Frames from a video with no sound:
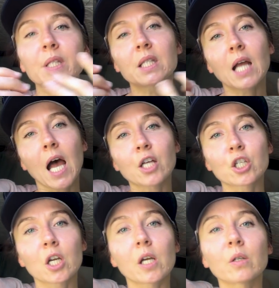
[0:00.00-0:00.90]

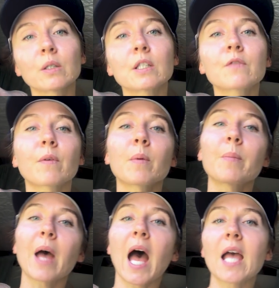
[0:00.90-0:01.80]
pistachios from a
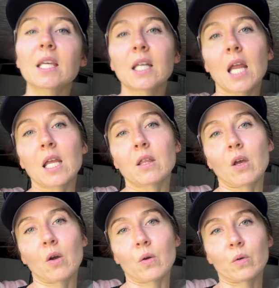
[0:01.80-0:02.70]
bag and ate
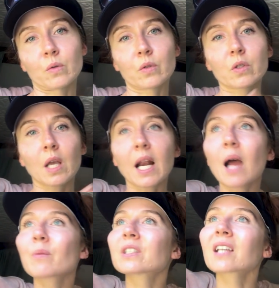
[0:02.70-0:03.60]
those. And
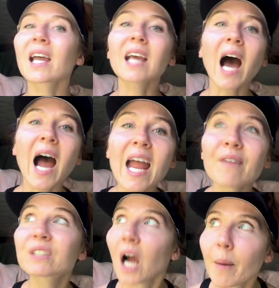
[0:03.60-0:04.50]
I was like, I
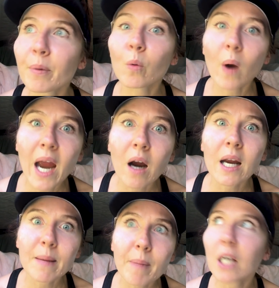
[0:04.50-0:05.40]
have Tupperware
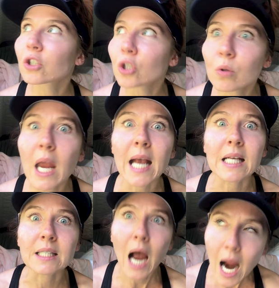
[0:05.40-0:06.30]
in my
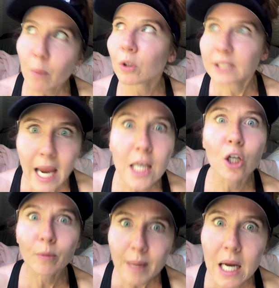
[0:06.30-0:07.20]
suitcase. I will take
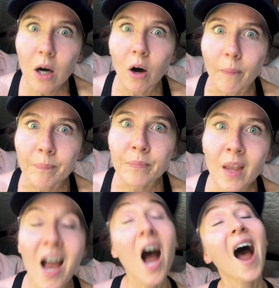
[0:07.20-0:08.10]
your meal.
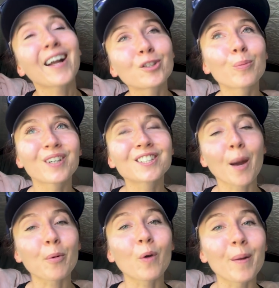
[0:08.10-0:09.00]
I do bring
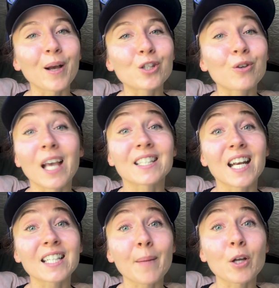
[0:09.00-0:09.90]
Tupperware in my suitcase
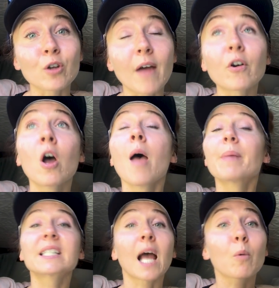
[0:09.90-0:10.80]
anytime I travel
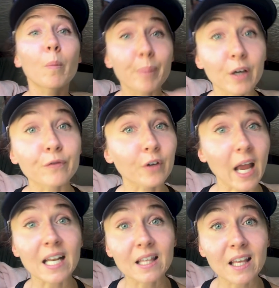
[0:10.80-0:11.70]
because I will pilfer
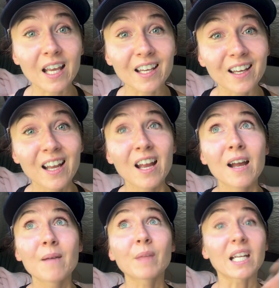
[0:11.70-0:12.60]
anything
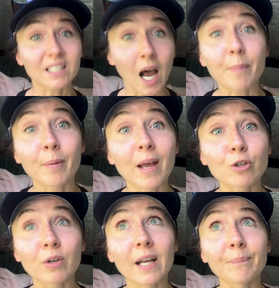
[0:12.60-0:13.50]
that is
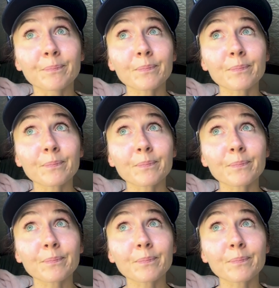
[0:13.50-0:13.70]
complimentary